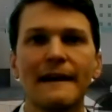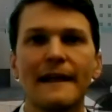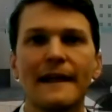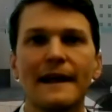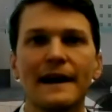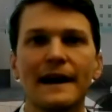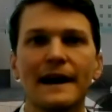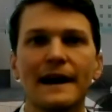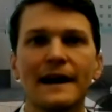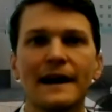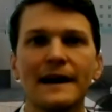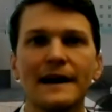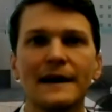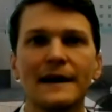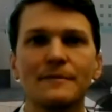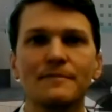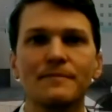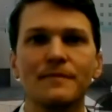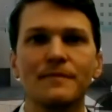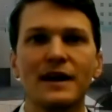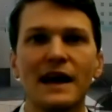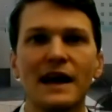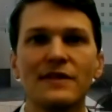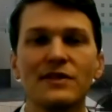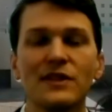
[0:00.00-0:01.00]

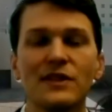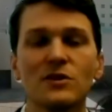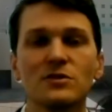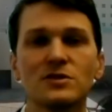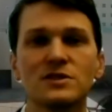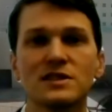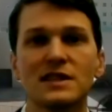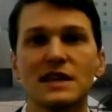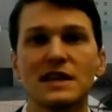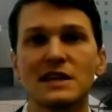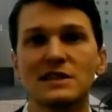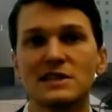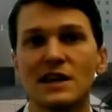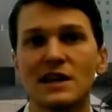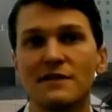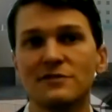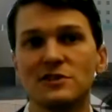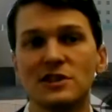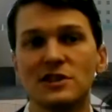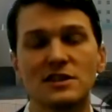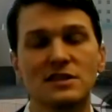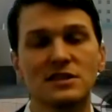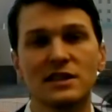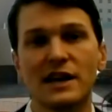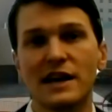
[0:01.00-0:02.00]
And those things have
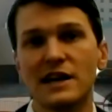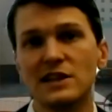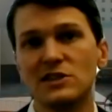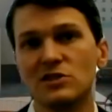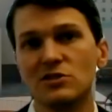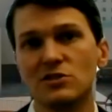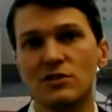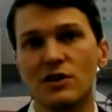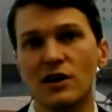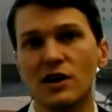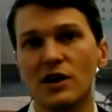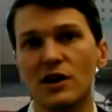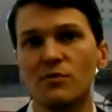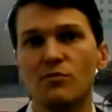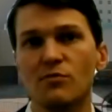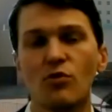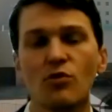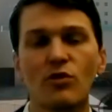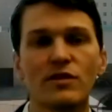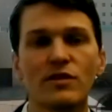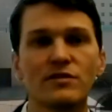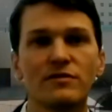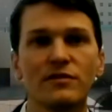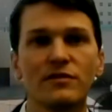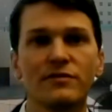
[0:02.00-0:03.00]
just led to a
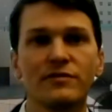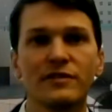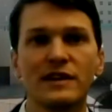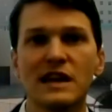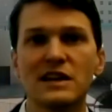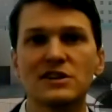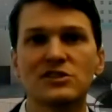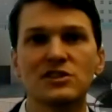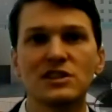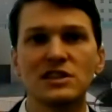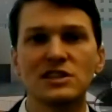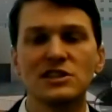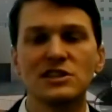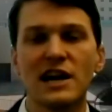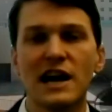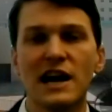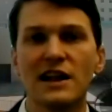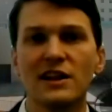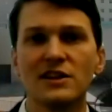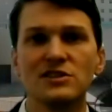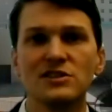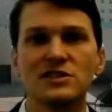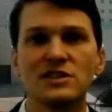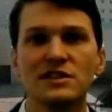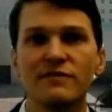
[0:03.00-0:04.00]
more financially
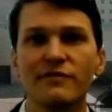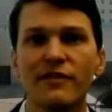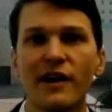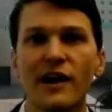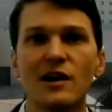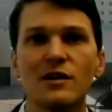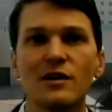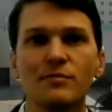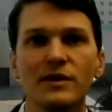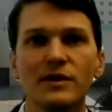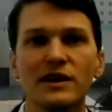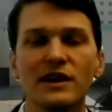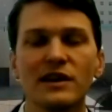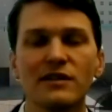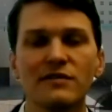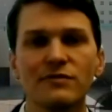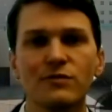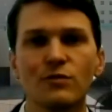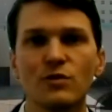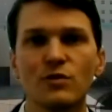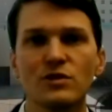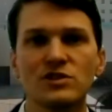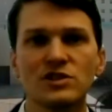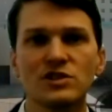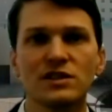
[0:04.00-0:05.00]
challenged environment,
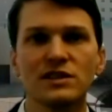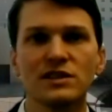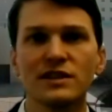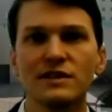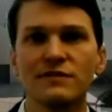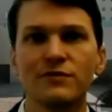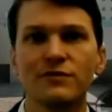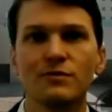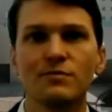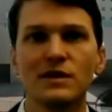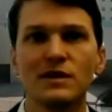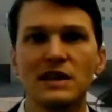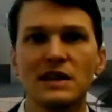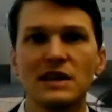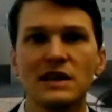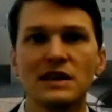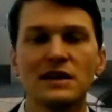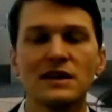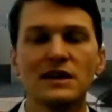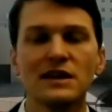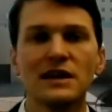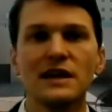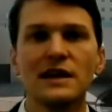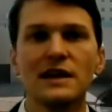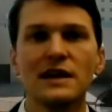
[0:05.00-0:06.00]
unfortunately, for
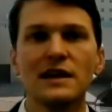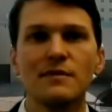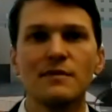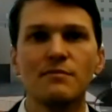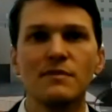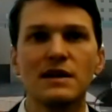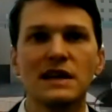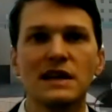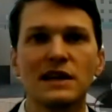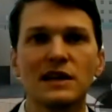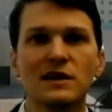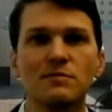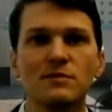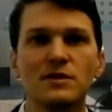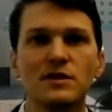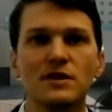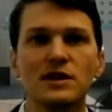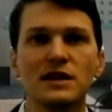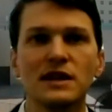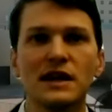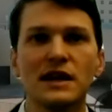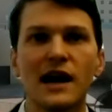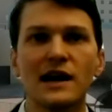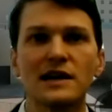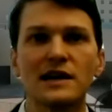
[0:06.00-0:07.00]
many
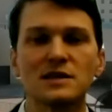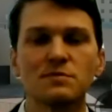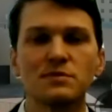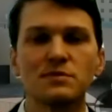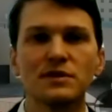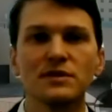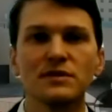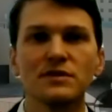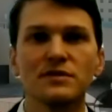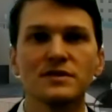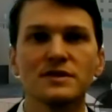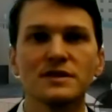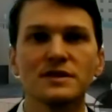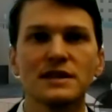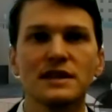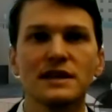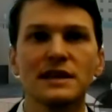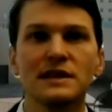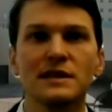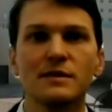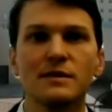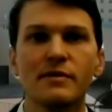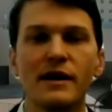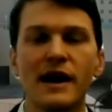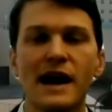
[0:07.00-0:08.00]
community hospitals
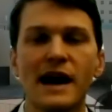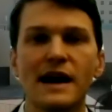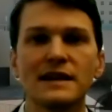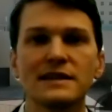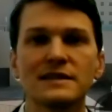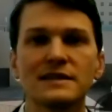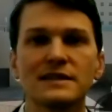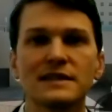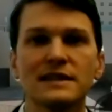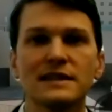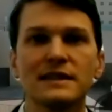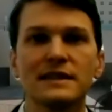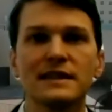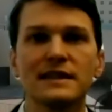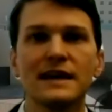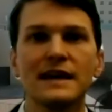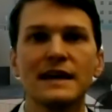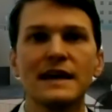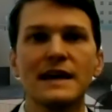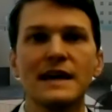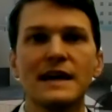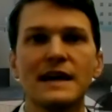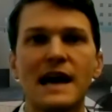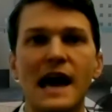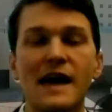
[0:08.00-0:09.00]
in the past. And
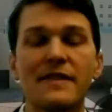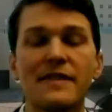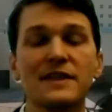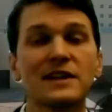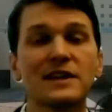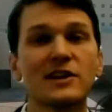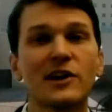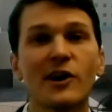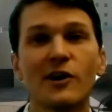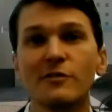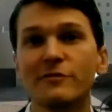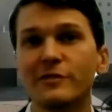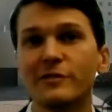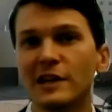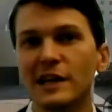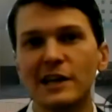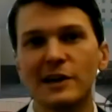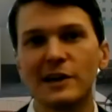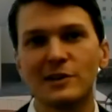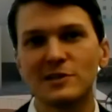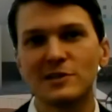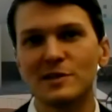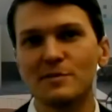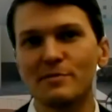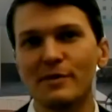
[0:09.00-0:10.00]
then COVID
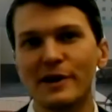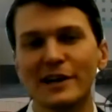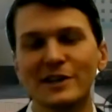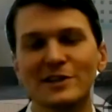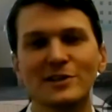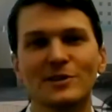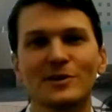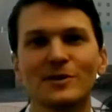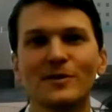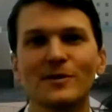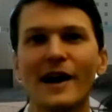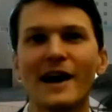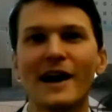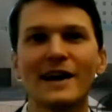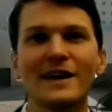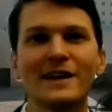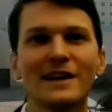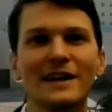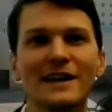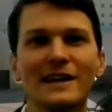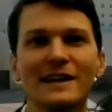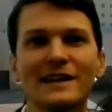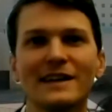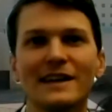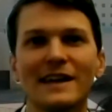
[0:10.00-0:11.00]
enters the picture, right?
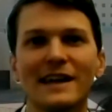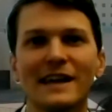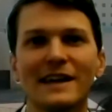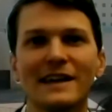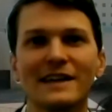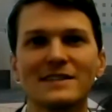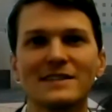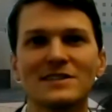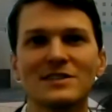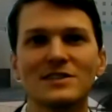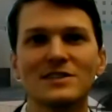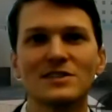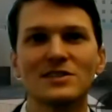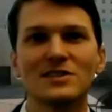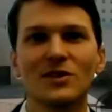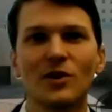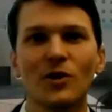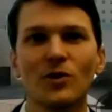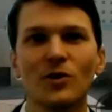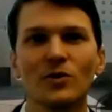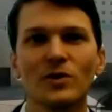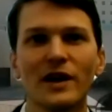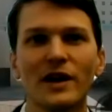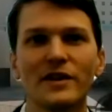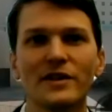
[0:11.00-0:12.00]
And it's just a
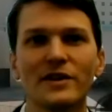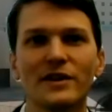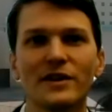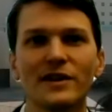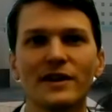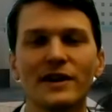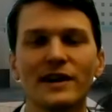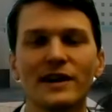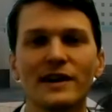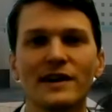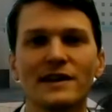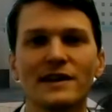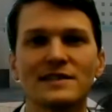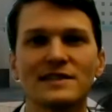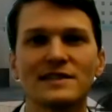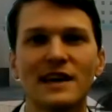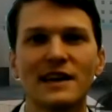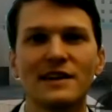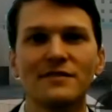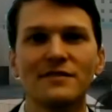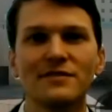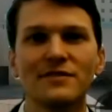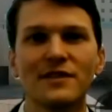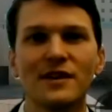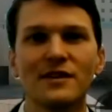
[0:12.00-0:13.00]
whole other
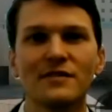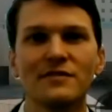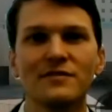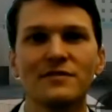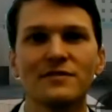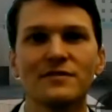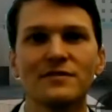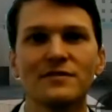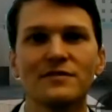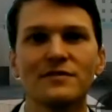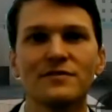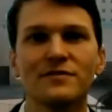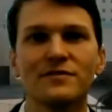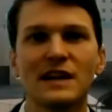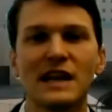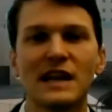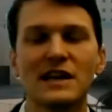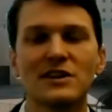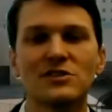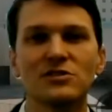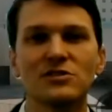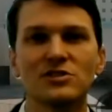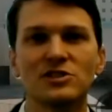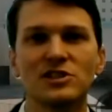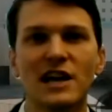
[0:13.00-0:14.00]
set of
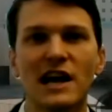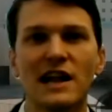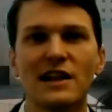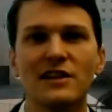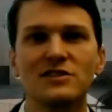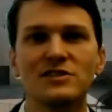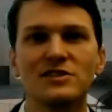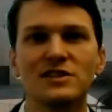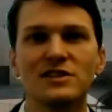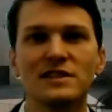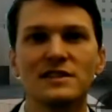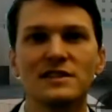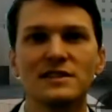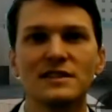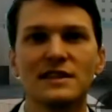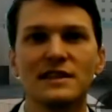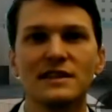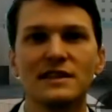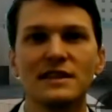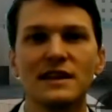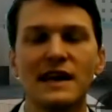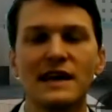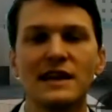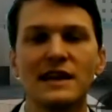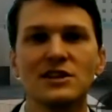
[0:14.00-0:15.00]
financial challenges
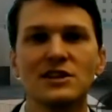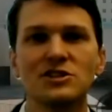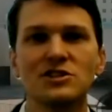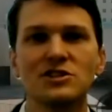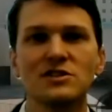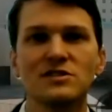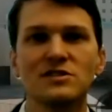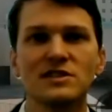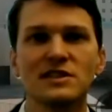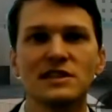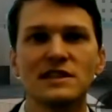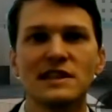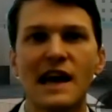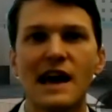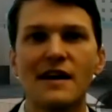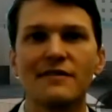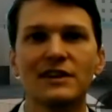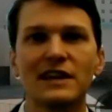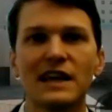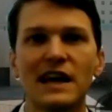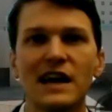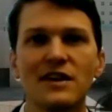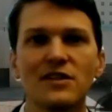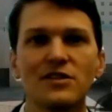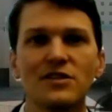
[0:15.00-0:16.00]
and issues to
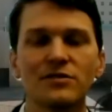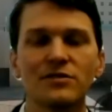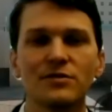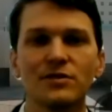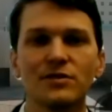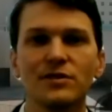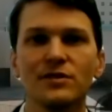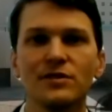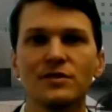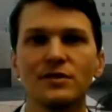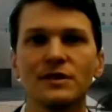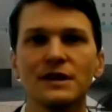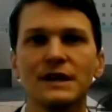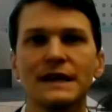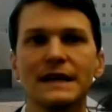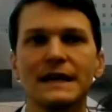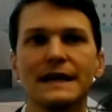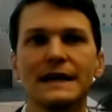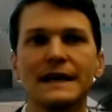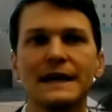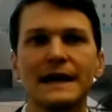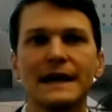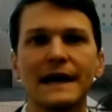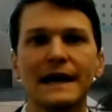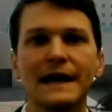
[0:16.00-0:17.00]
navigate through.
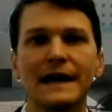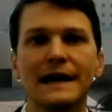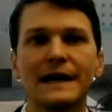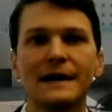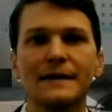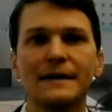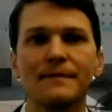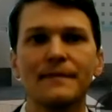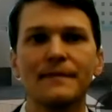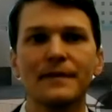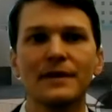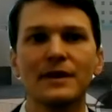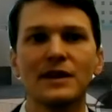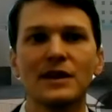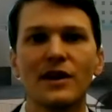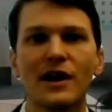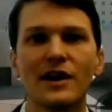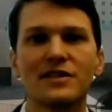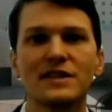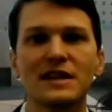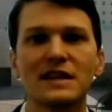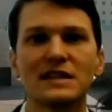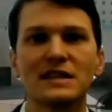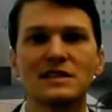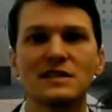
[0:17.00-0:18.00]
I
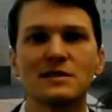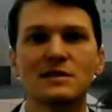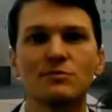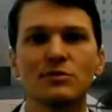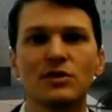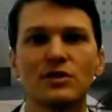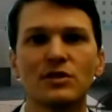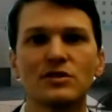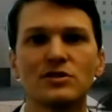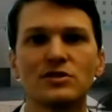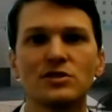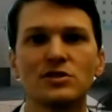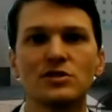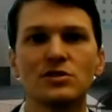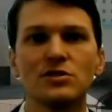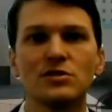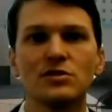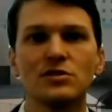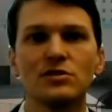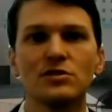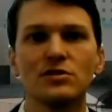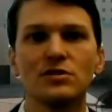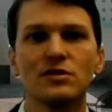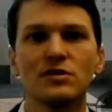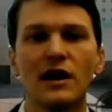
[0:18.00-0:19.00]
think similar
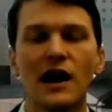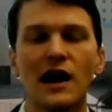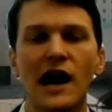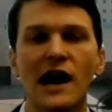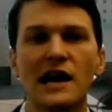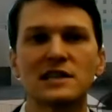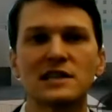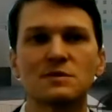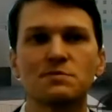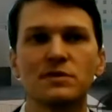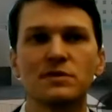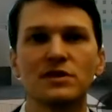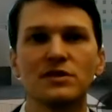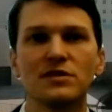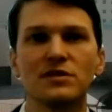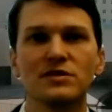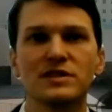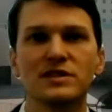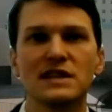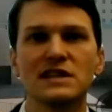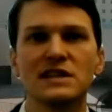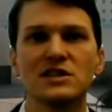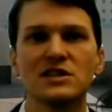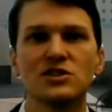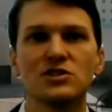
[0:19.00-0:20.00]
to
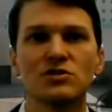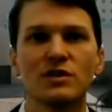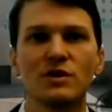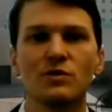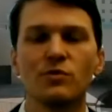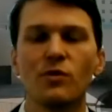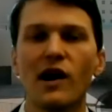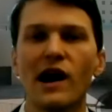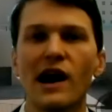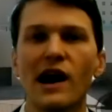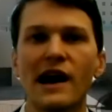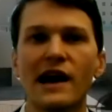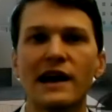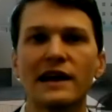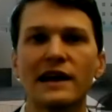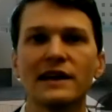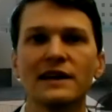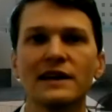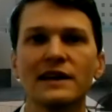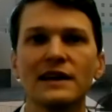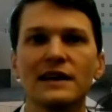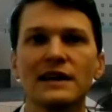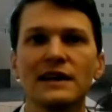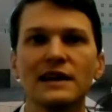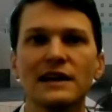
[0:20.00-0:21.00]
hospitals industry-wide,
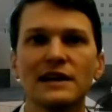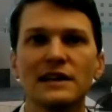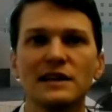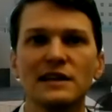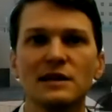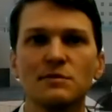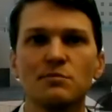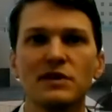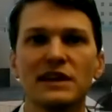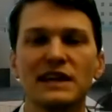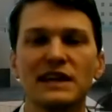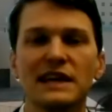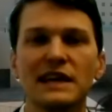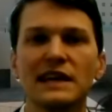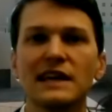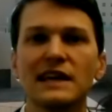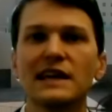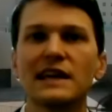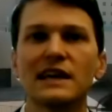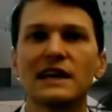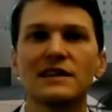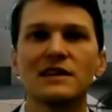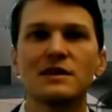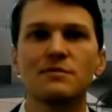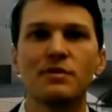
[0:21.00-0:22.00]
the
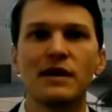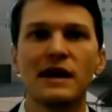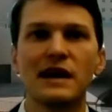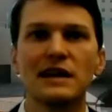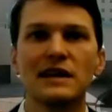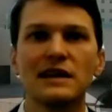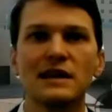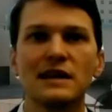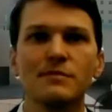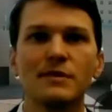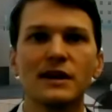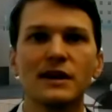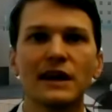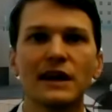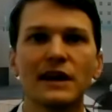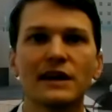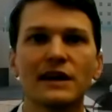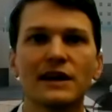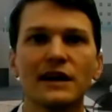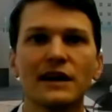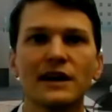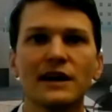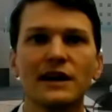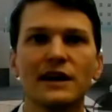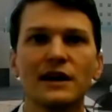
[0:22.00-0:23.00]
beginning of the
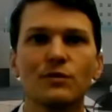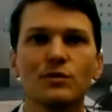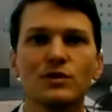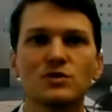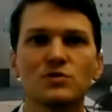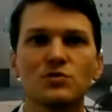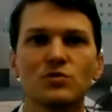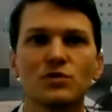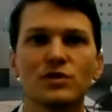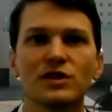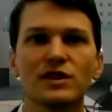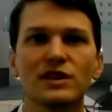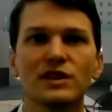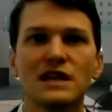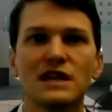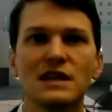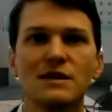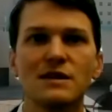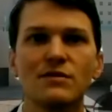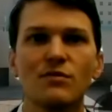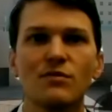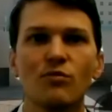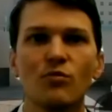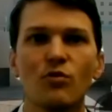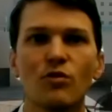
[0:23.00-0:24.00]
pandemic was
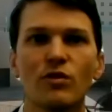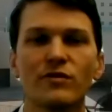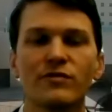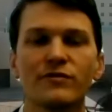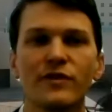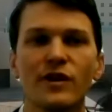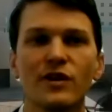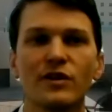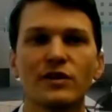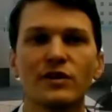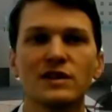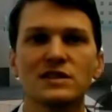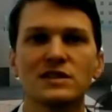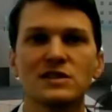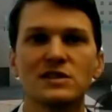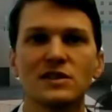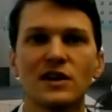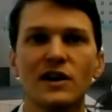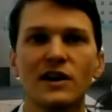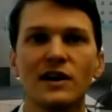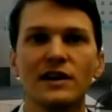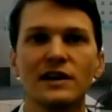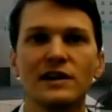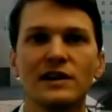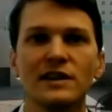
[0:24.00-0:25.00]
really more focused
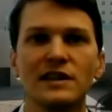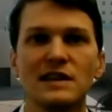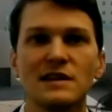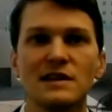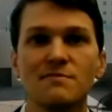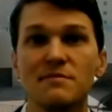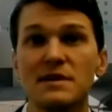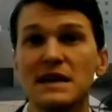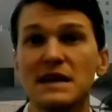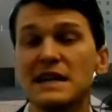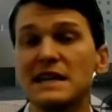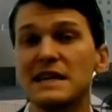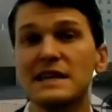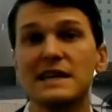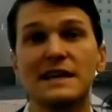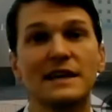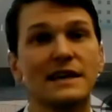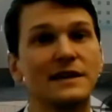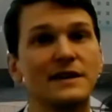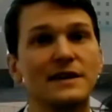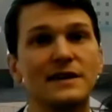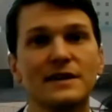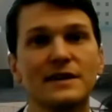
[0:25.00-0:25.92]
on the immediate